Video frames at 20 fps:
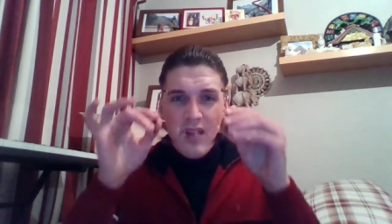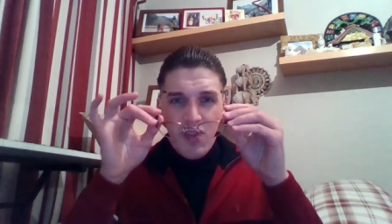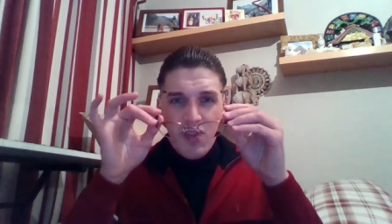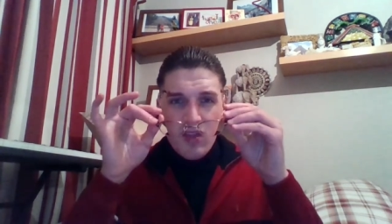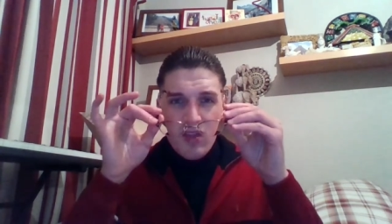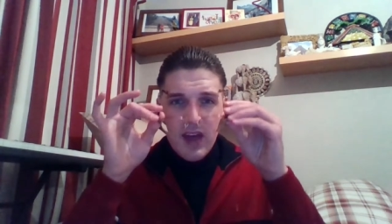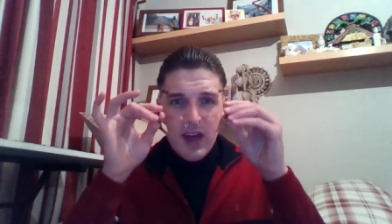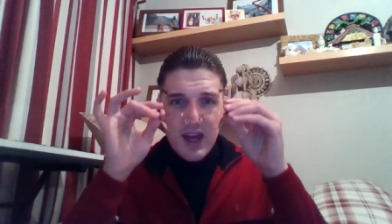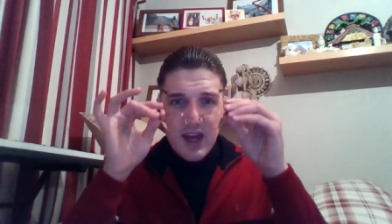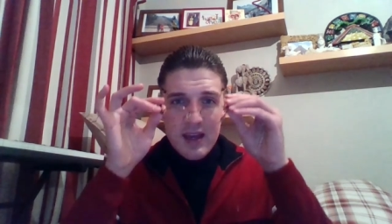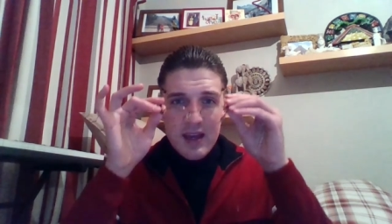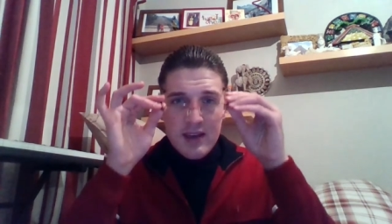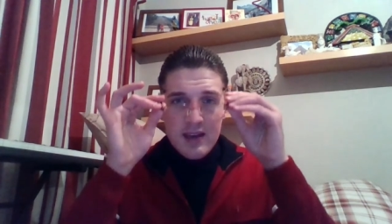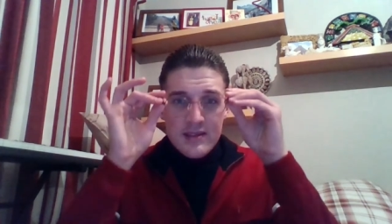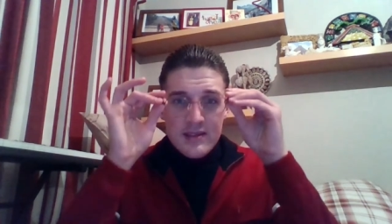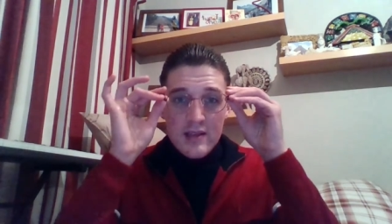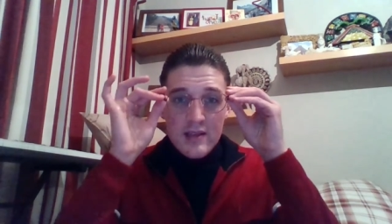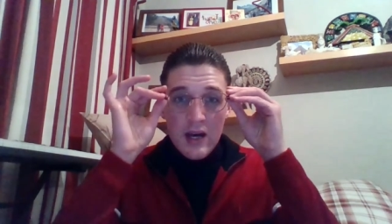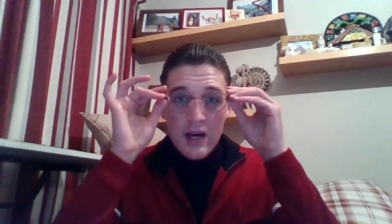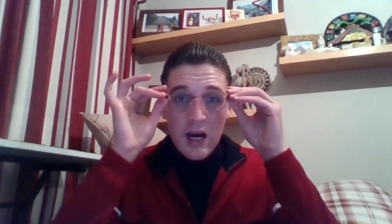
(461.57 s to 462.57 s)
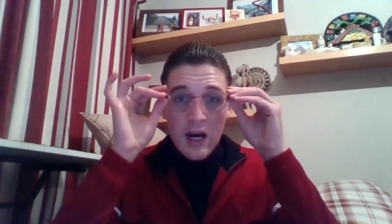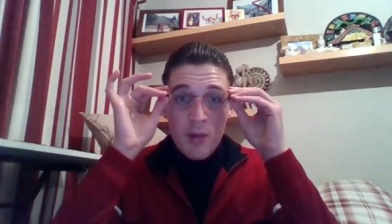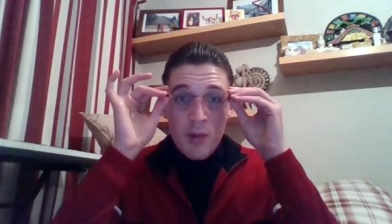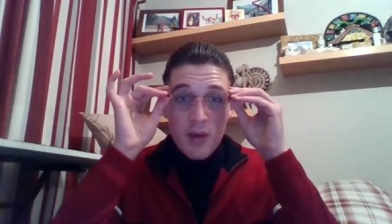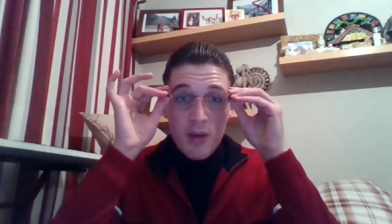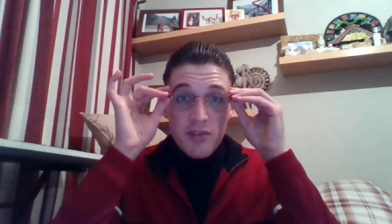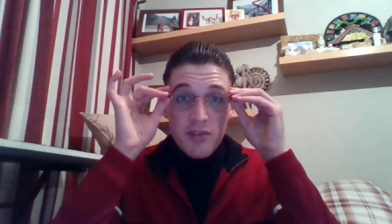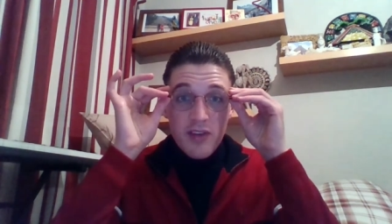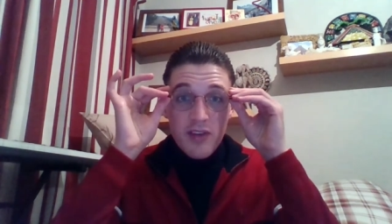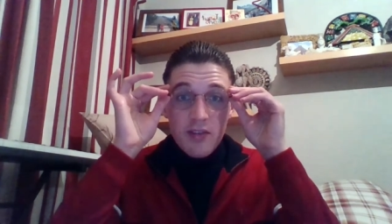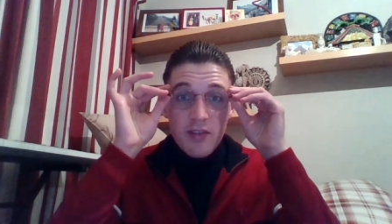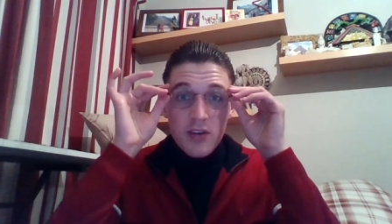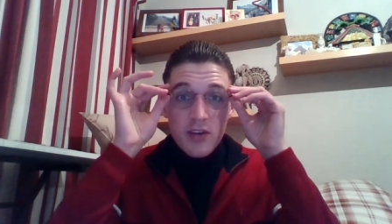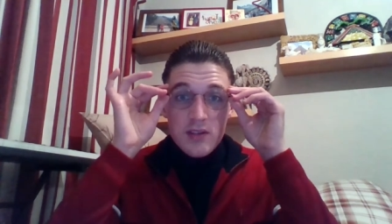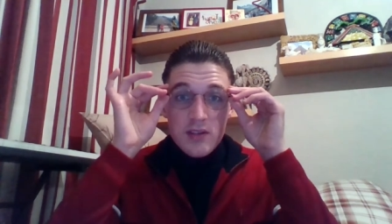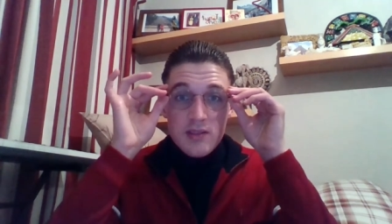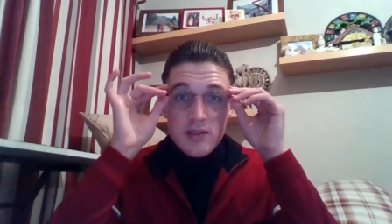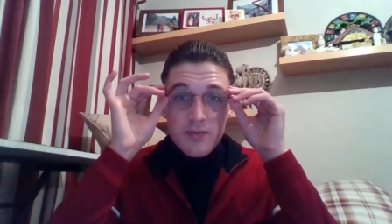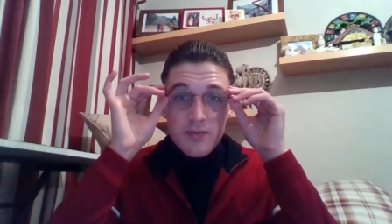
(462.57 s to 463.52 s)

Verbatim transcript: These are my favourite.